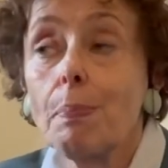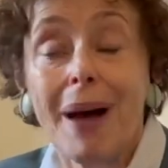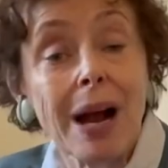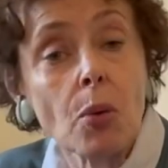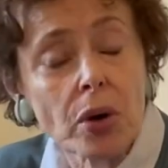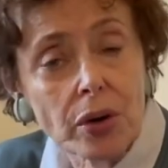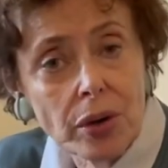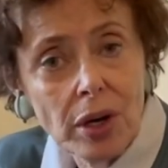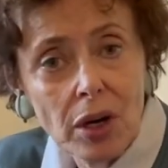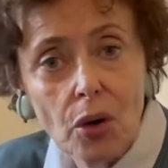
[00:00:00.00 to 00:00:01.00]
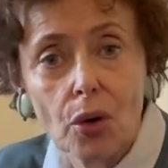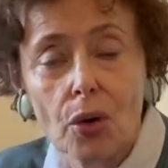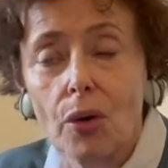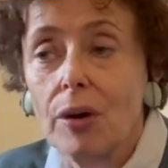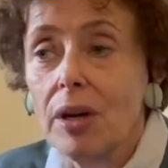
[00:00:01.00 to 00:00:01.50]
power,
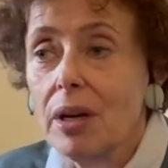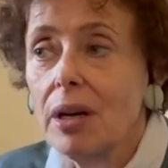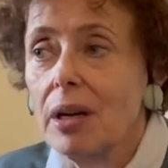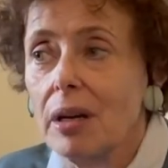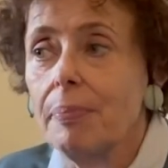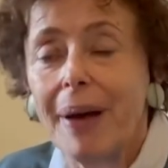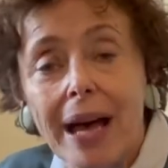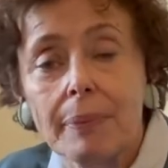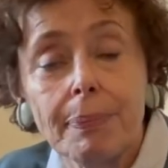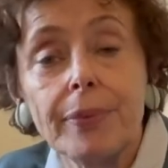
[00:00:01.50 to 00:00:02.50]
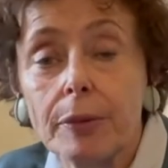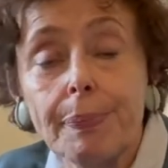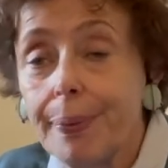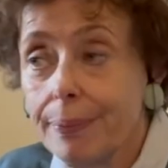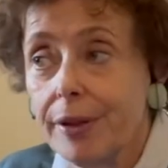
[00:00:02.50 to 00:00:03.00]
or
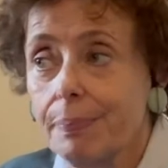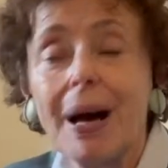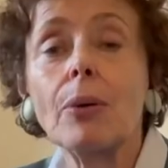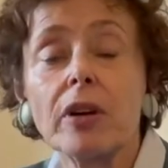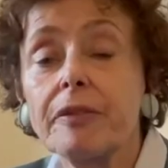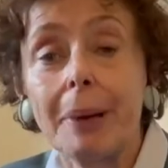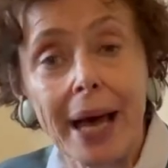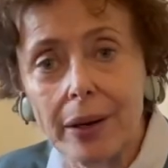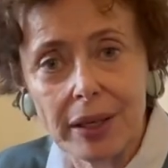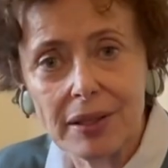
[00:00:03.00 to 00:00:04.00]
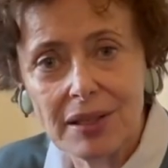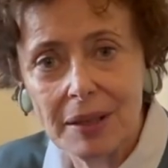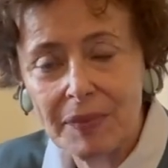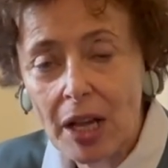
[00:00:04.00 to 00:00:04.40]
the power of Paris